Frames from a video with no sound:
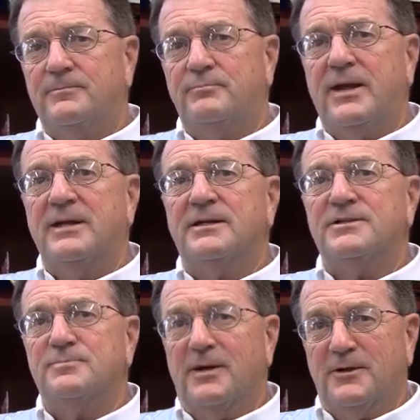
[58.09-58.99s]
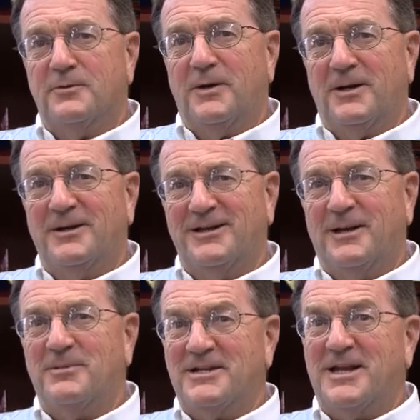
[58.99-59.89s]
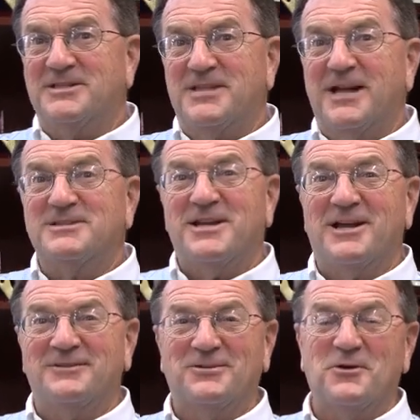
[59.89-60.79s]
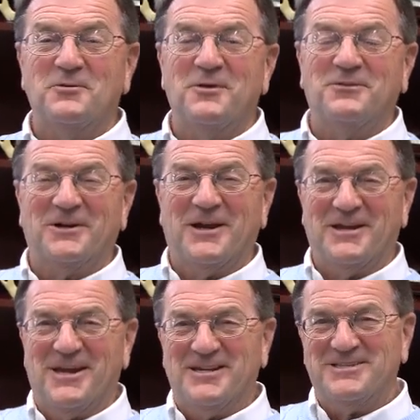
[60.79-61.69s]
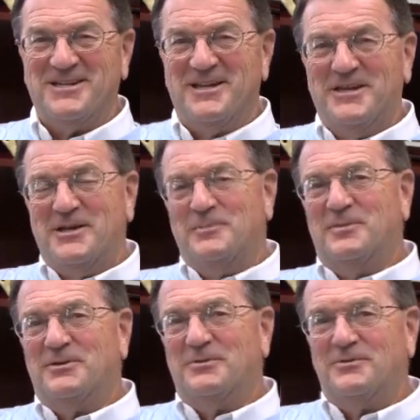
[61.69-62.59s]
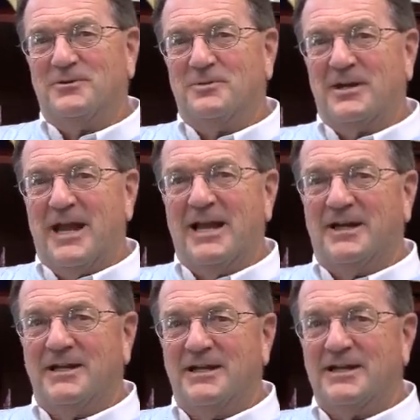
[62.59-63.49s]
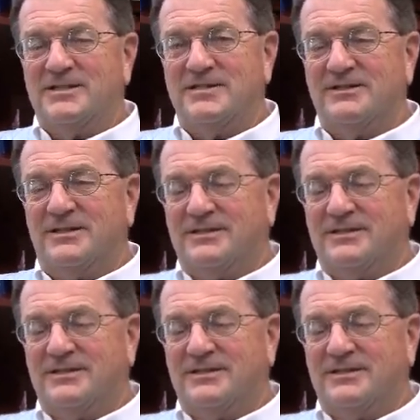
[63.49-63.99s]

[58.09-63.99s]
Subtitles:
Painless, by the way. I mean, it sounds kind of horrific, I guess, but the reality is